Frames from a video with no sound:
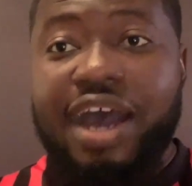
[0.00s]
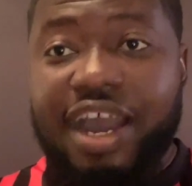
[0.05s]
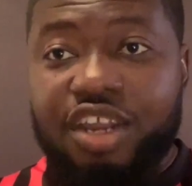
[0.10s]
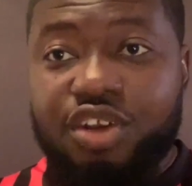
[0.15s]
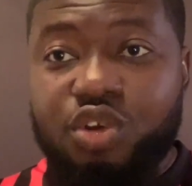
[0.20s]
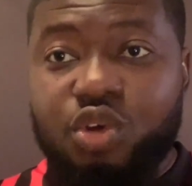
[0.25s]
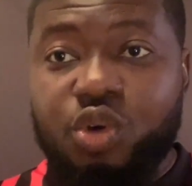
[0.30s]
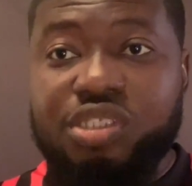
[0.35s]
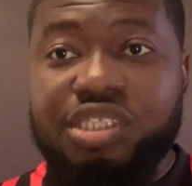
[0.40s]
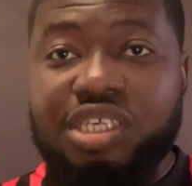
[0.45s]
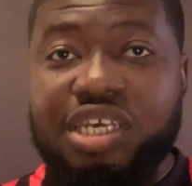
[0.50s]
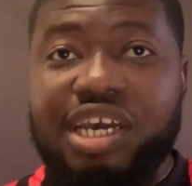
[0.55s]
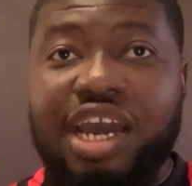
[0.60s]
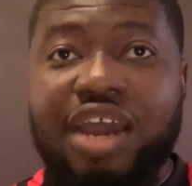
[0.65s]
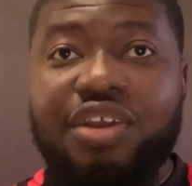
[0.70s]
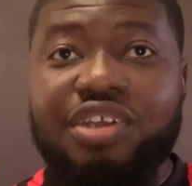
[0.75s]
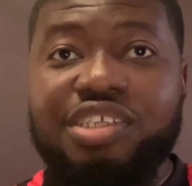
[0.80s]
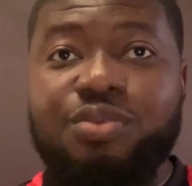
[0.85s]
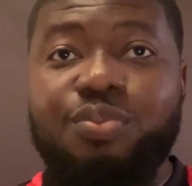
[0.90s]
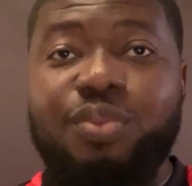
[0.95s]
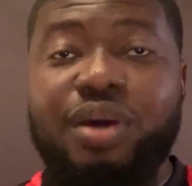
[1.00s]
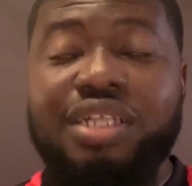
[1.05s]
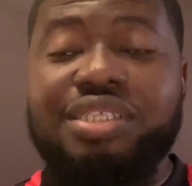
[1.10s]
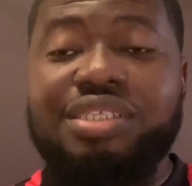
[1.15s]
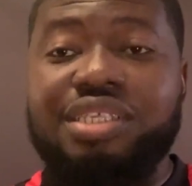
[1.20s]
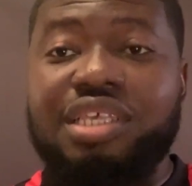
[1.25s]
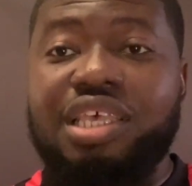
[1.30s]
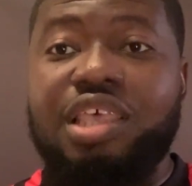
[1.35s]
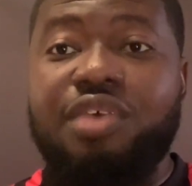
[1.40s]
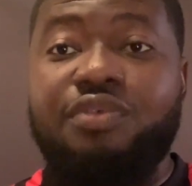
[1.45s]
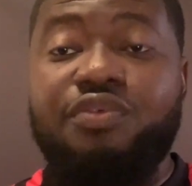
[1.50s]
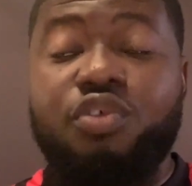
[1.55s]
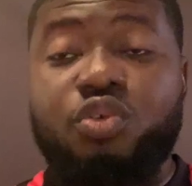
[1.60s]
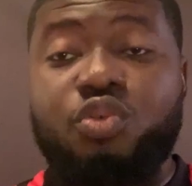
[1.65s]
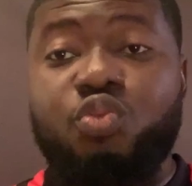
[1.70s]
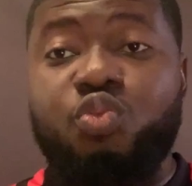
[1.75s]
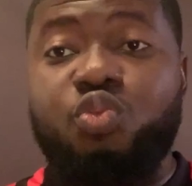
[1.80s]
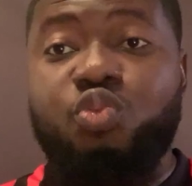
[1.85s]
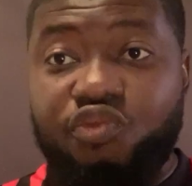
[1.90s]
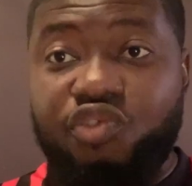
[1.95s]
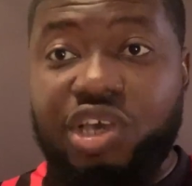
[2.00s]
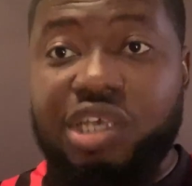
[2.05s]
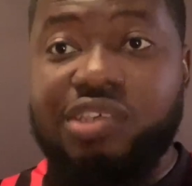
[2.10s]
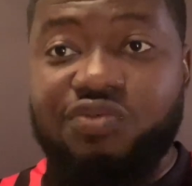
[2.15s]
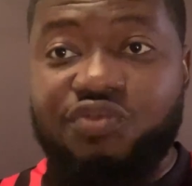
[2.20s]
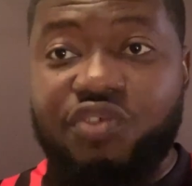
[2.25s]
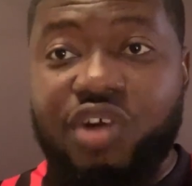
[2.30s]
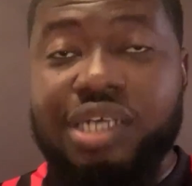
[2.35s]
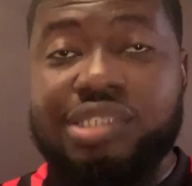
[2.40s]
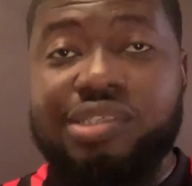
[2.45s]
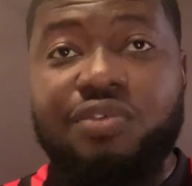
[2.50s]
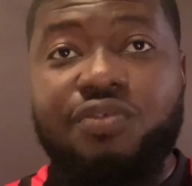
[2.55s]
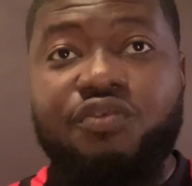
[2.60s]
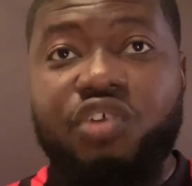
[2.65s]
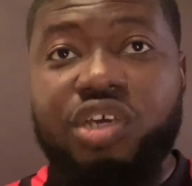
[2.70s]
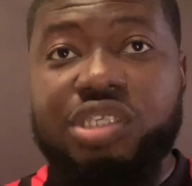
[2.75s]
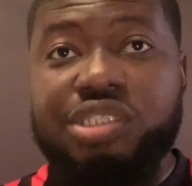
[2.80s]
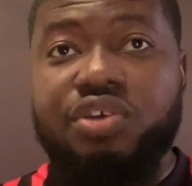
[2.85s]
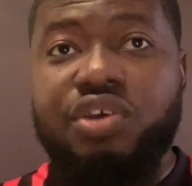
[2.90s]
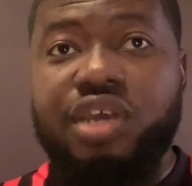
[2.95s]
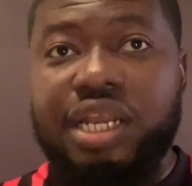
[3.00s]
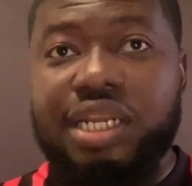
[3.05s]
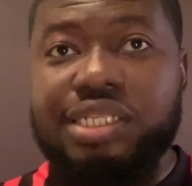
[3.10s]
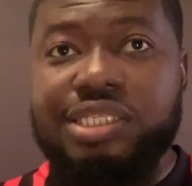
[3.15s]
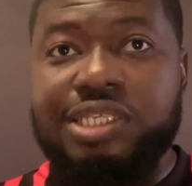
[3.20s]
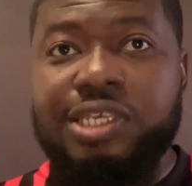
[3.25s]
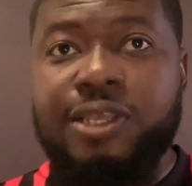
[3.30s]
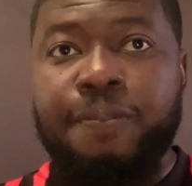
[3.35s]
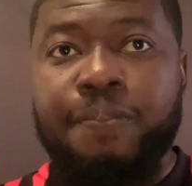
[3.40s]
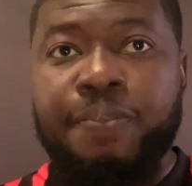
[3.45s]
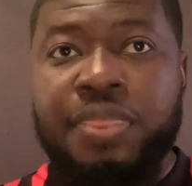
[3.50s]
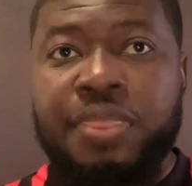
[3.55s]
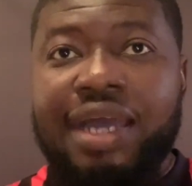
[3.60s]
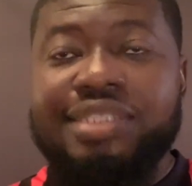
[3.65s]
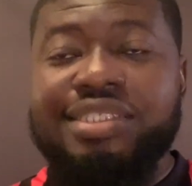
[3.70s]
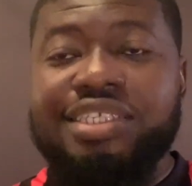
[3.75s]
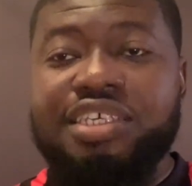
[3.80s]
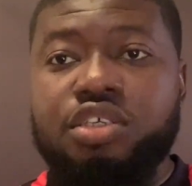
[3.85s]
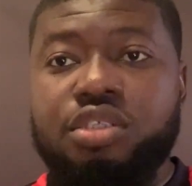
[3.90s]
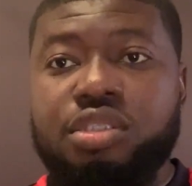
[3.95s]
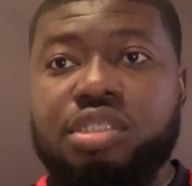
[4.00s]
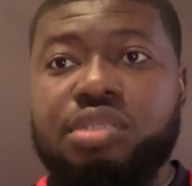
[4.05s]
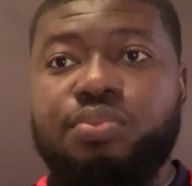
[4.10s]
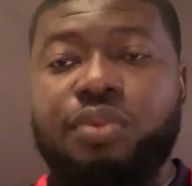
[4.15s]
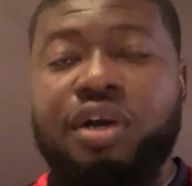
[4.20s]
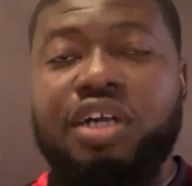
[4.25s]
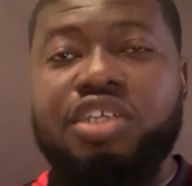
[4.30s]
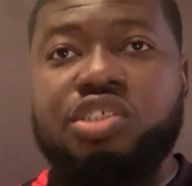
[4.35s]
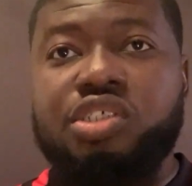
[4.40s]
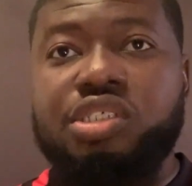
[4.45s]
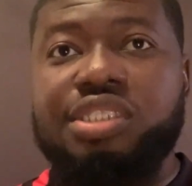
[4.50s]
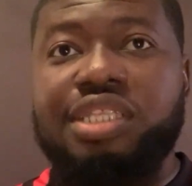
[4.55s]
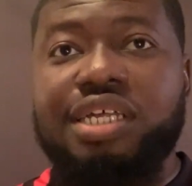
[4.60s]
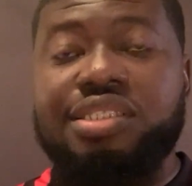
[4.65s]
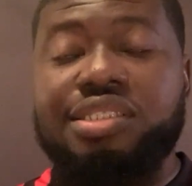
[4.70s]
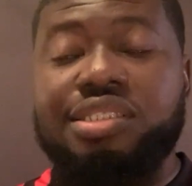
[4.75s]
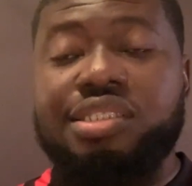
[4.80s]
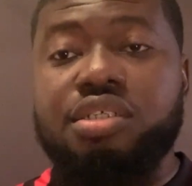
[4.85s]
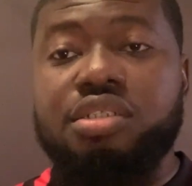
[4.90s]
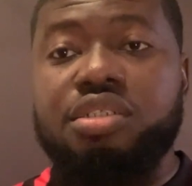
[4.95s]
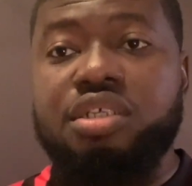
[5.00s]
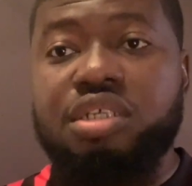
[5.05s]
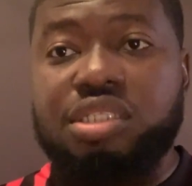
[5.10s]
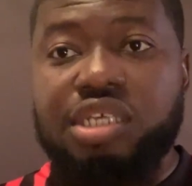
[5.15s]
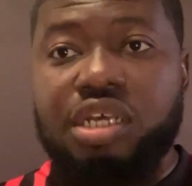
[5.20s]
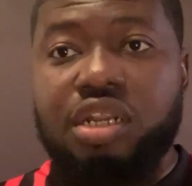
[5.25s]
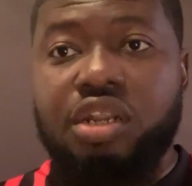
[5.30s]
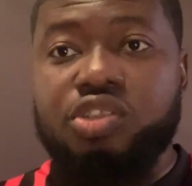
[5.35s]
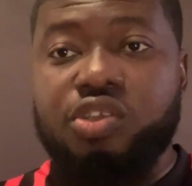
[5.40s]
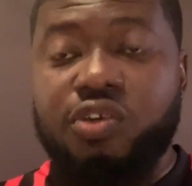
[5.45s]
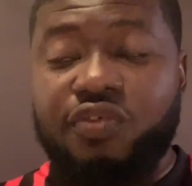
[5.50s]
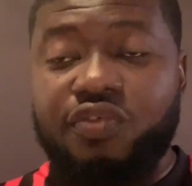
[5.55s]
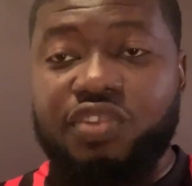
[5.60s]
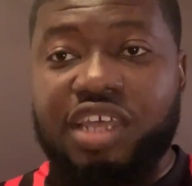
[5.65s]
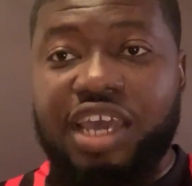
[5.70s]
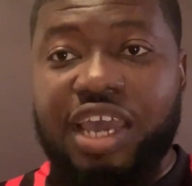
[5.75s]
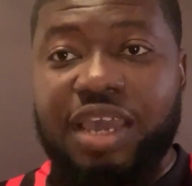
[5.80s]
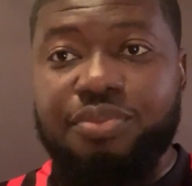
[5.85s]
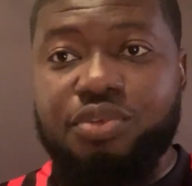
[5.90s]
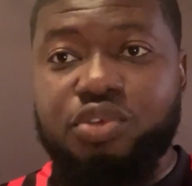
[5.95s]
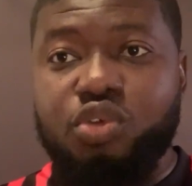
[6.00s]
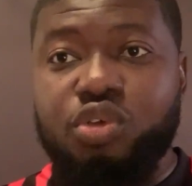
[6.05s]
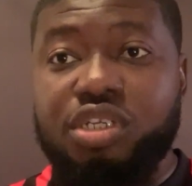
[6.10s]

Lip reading: I know it's encouraging, but if you face facts, if you face the reality, I think Manchester still needs a lot of time.